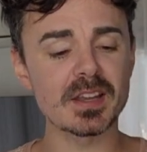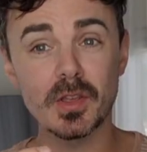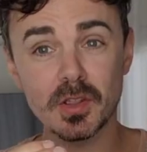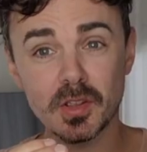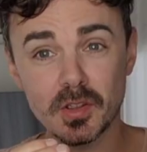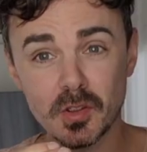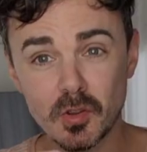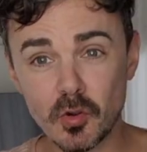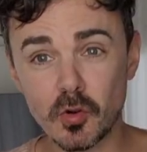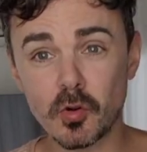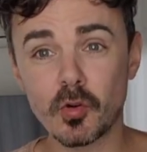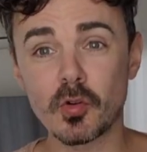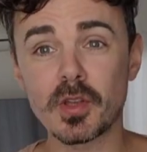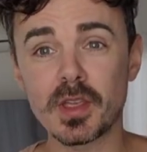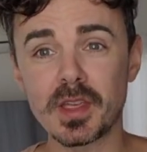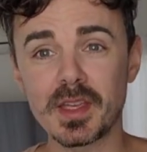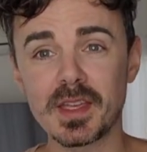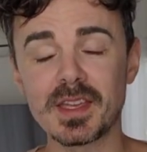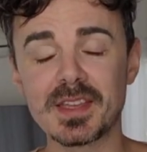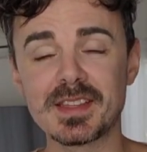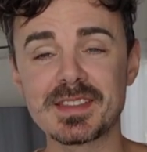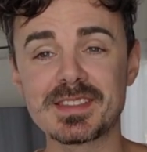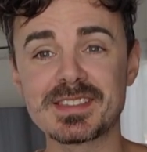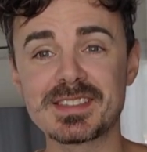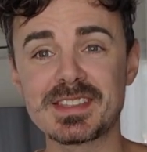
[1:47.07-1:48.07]
The cookie
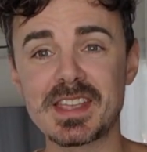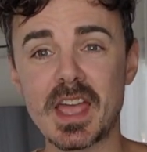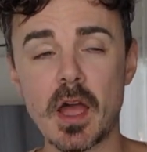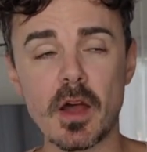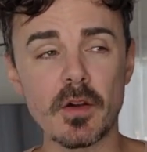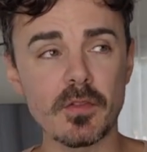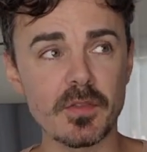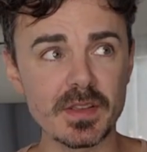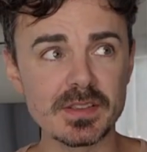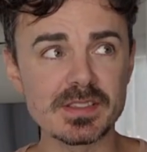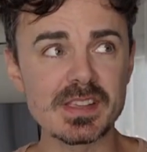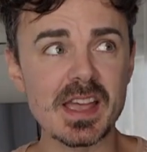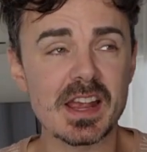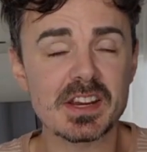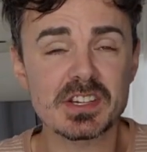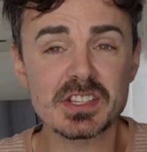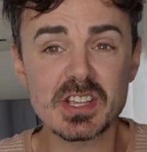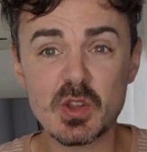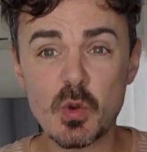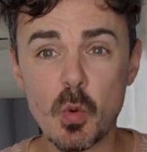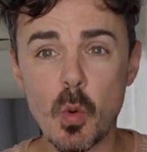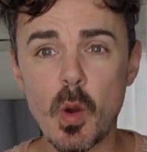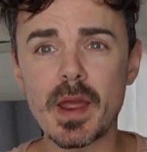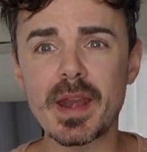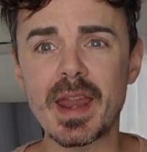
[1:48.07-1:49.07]
itself is
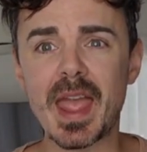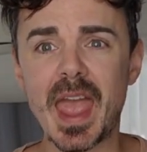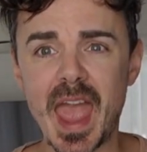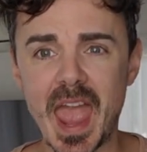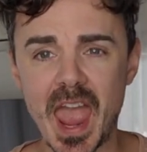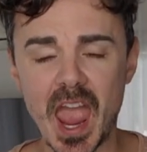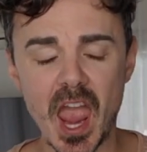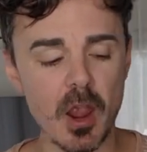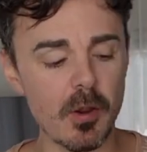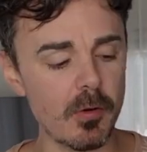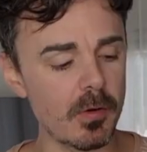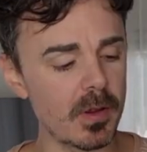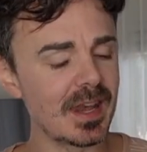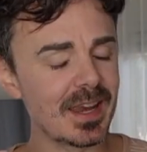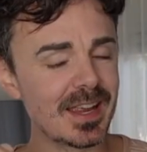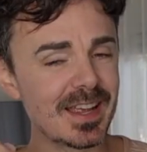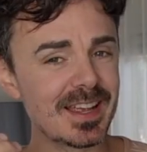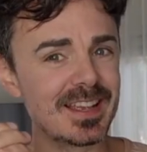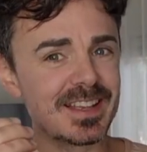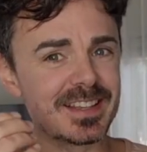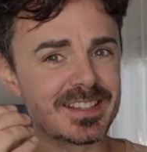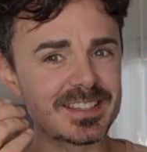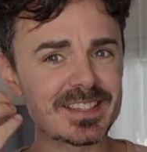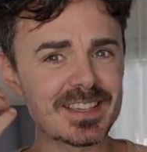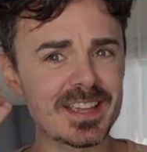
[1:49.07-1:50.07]
actually quite airy and
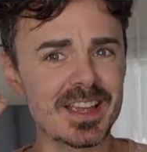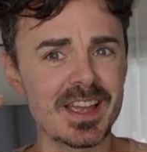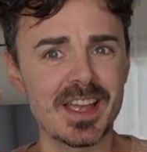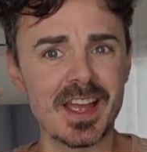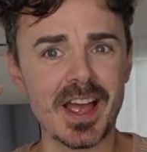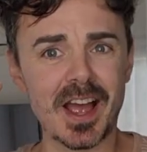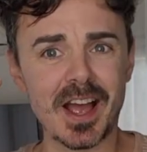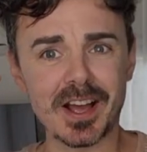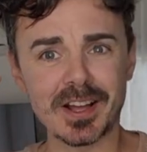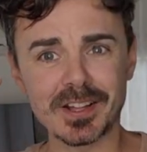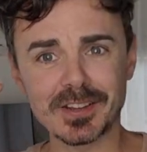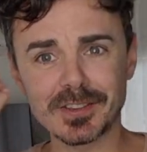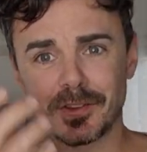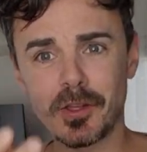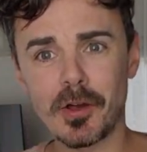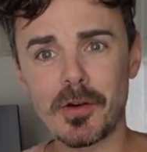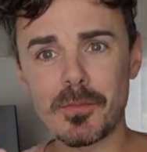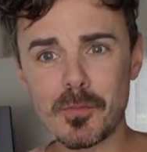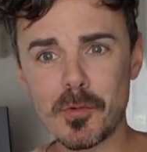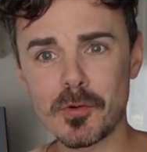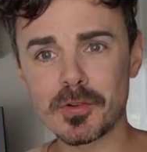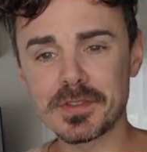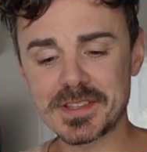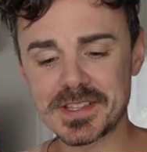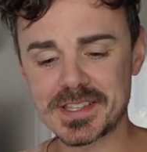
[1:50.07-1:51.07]
is a
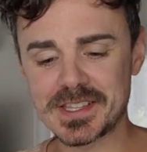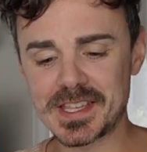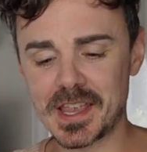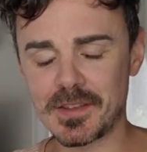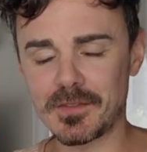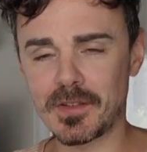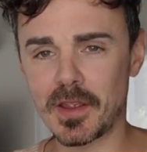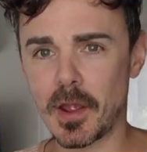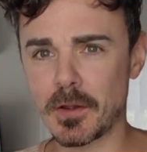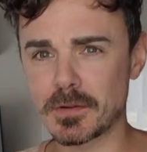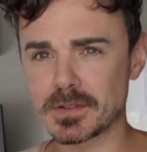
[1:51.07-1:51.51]
lot more deceiving.